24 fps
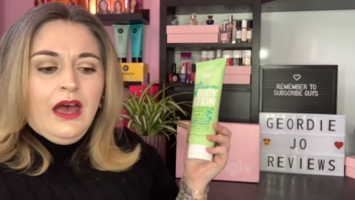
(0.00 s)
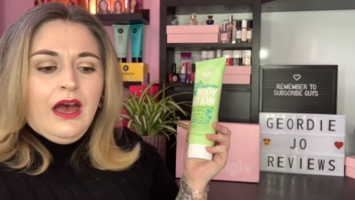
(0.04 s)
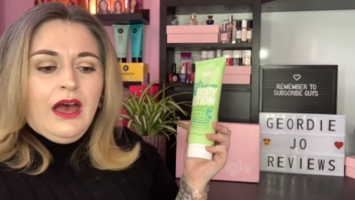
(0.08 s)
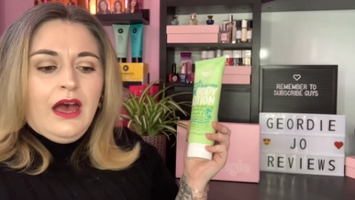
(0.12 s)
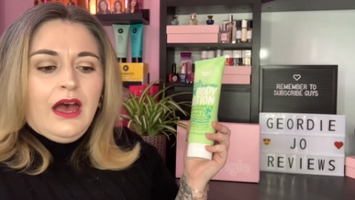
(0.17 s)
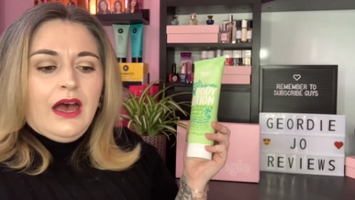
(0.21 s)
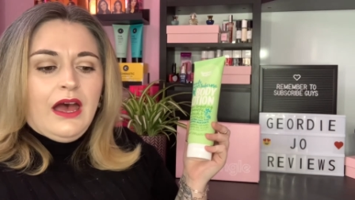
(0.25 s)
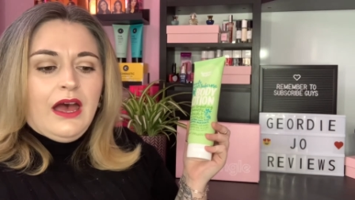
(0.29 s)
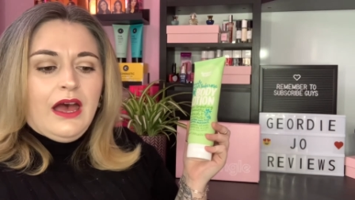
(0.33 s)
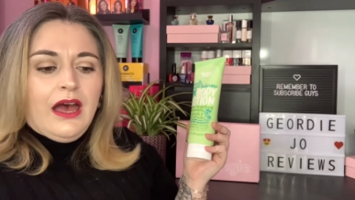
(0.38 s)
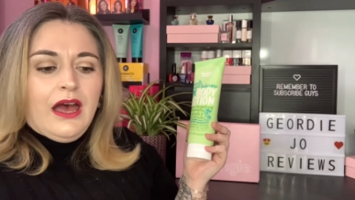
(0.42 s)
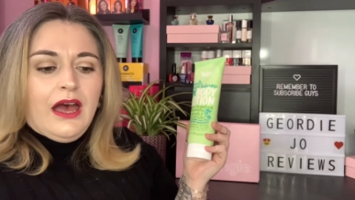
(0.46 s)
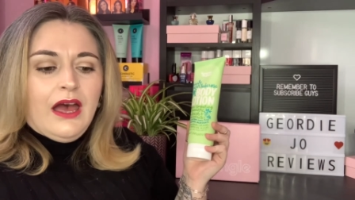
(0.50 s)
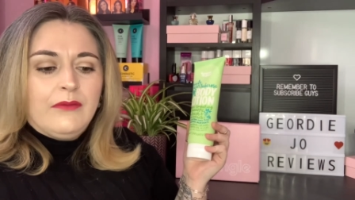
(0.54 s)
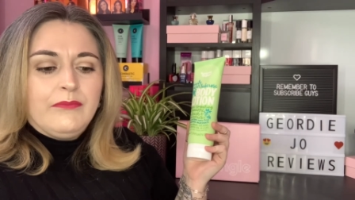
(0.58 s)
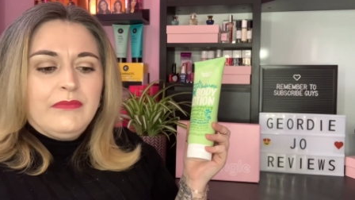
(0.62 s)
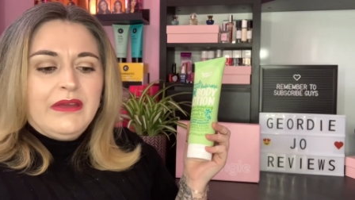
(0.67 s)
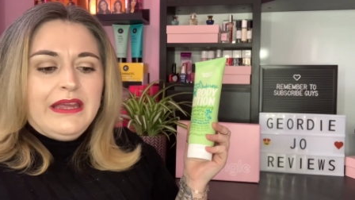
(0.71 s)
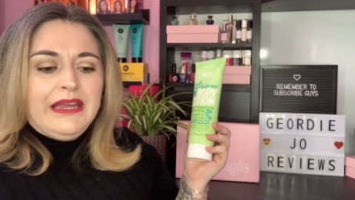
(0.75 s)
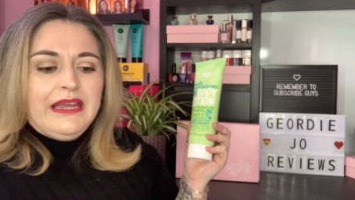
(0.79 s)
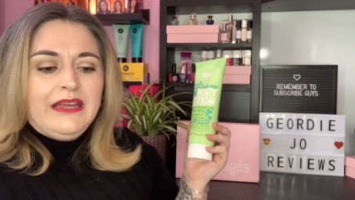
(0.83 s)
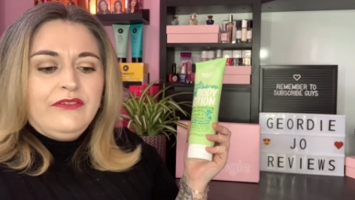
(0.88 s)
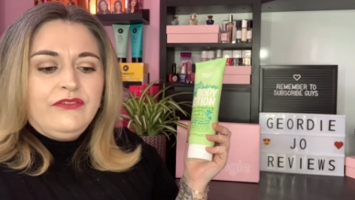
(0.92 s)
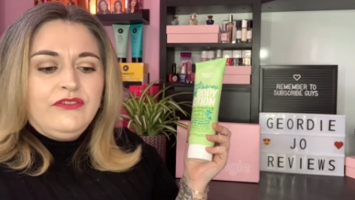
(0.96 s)
Um,
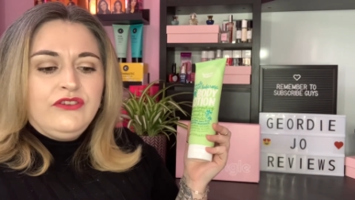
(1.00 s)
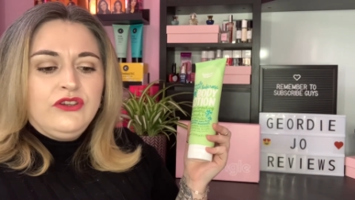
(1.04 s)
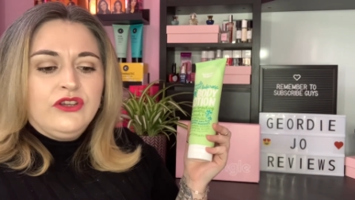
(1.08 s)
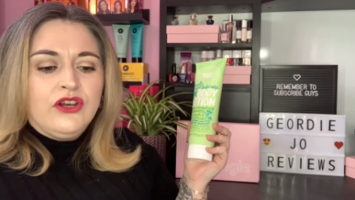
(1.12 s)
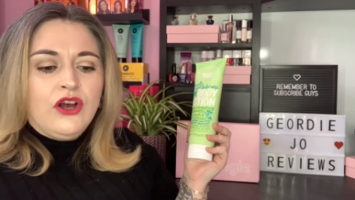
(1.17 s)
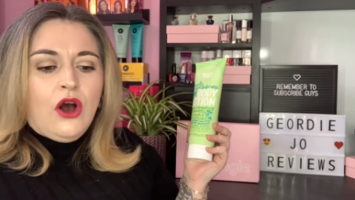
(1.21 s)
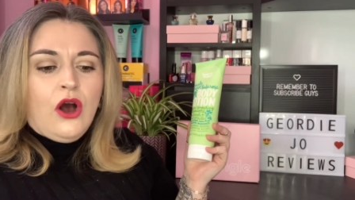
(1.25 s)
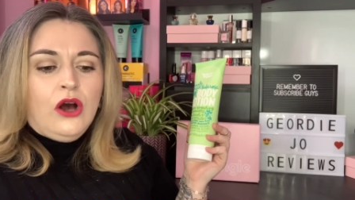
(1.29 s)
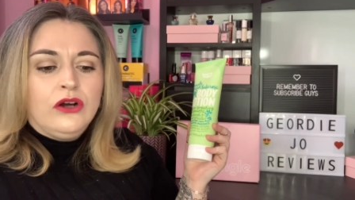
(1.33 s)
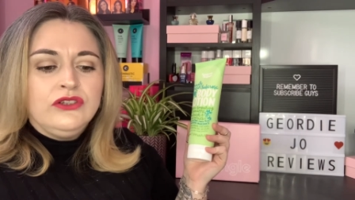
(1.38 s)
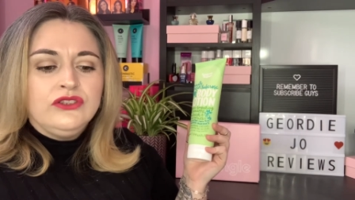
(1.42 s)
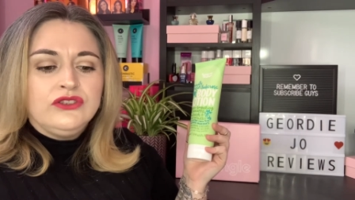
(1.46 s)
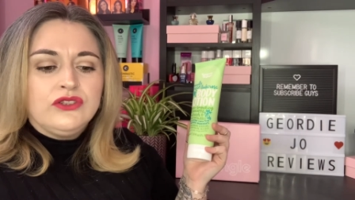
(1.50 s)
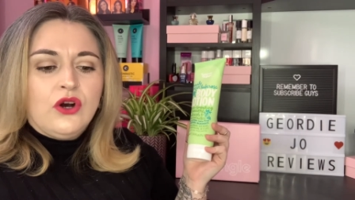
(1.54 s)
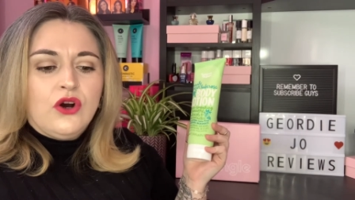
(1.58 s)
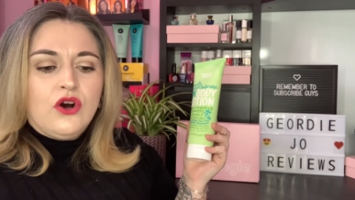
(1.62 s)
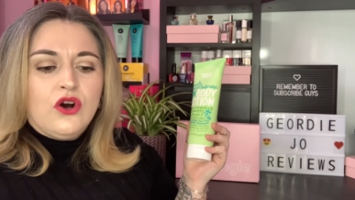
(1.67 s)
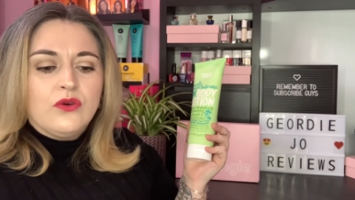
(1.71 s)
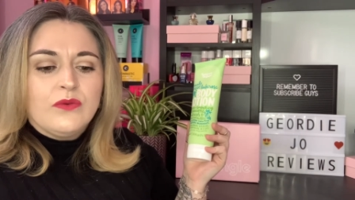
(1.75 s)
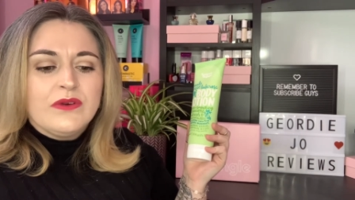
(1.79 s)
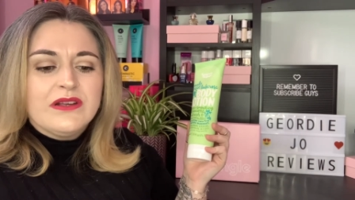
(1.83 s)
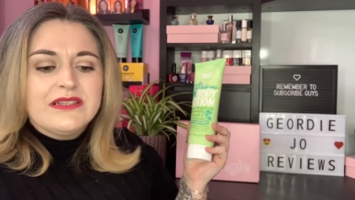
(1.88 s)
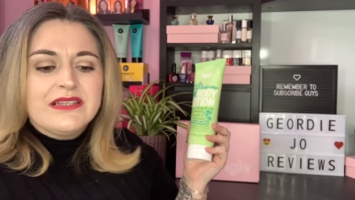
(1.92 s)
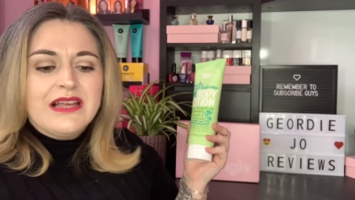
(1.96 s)
if you can't
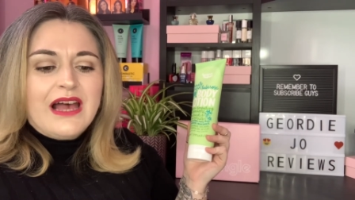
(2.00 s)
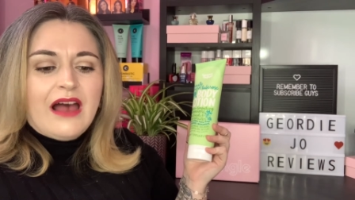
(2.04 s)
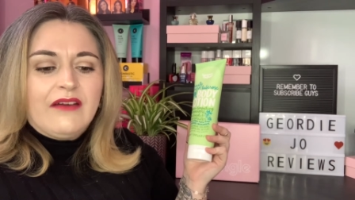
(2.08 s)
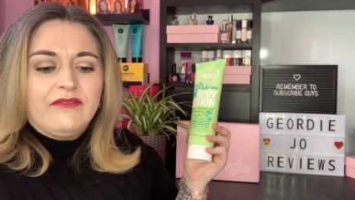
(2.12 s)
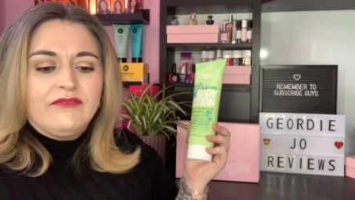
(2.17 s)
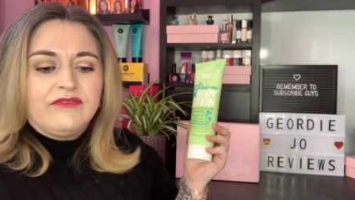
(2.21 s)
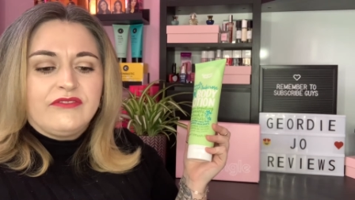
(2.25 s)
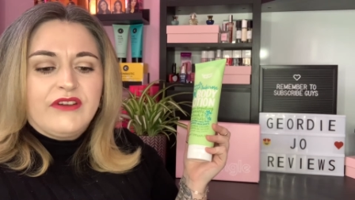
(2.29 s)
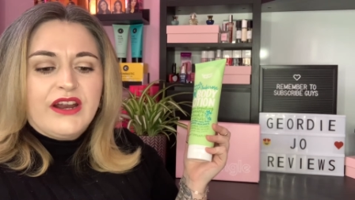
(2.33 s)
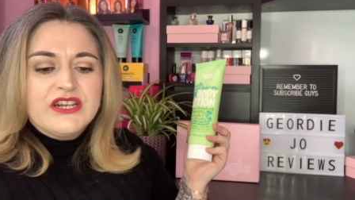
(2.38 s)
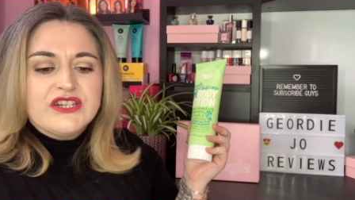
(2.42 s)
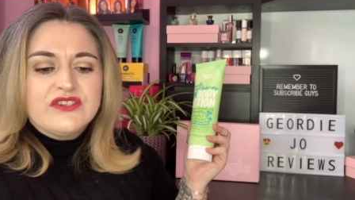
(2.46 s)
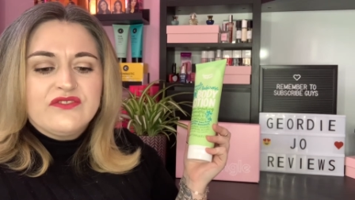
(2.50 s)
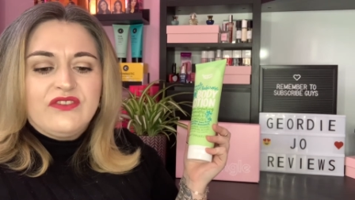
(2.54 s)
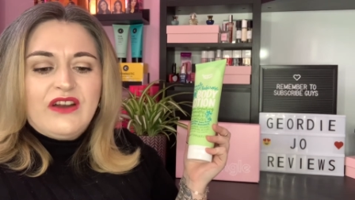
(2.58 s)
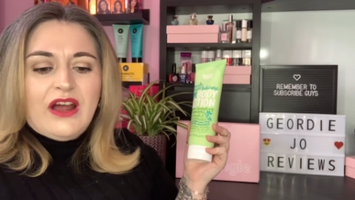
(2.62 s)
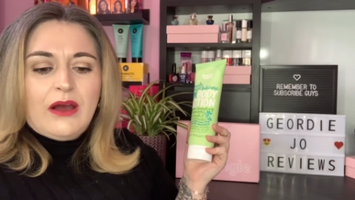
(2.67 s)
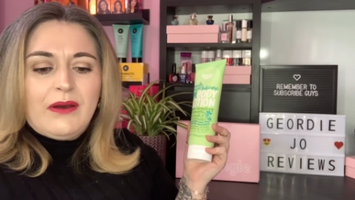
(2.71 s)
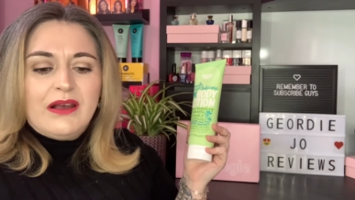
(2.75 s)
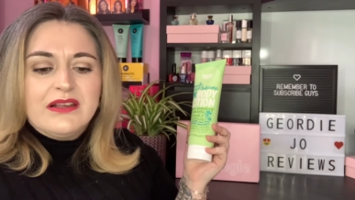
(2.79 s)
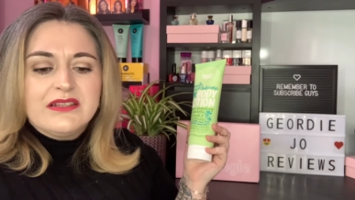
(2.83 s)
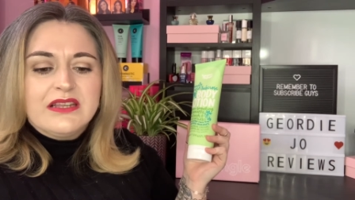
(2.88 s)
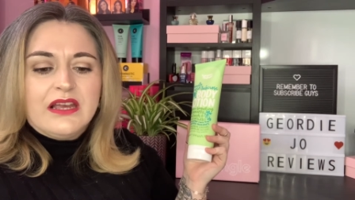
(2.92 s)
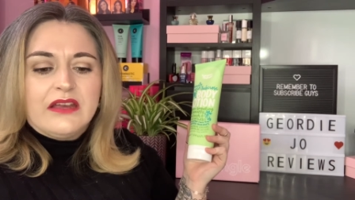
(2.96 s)
always have fresh
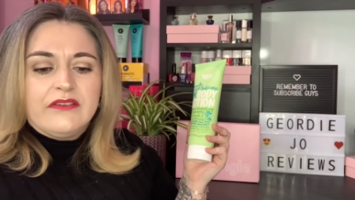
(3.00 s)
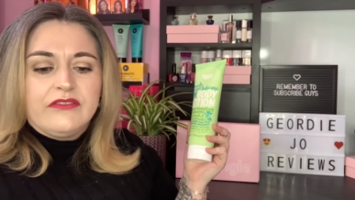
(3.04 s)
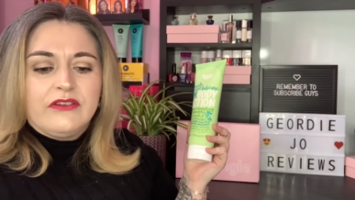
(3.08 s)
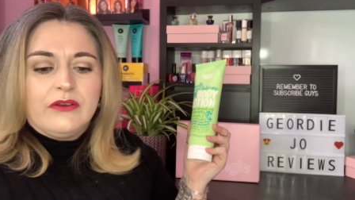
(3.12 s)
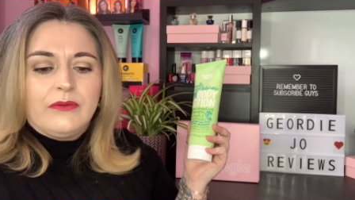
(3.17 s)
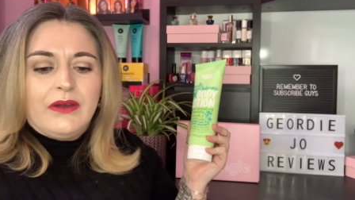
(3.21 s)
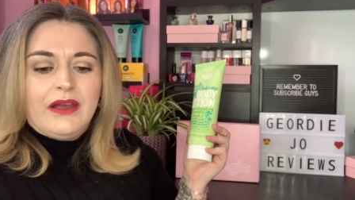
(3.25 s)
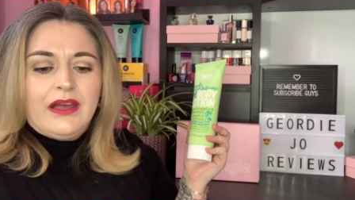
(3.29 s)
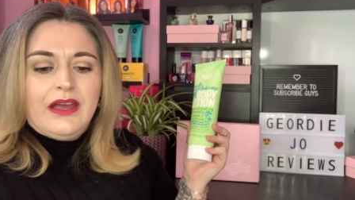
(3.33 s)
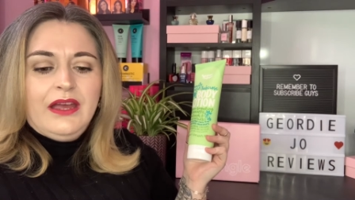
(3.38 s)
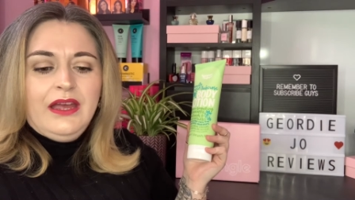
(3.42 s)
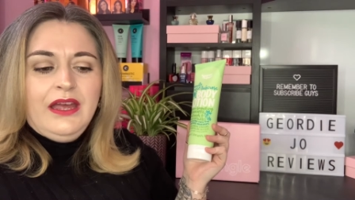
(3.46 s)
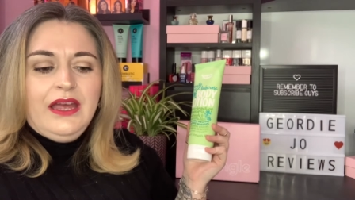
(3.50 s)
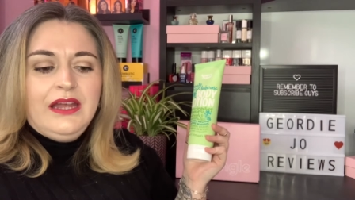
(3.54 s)
flowers everywhere,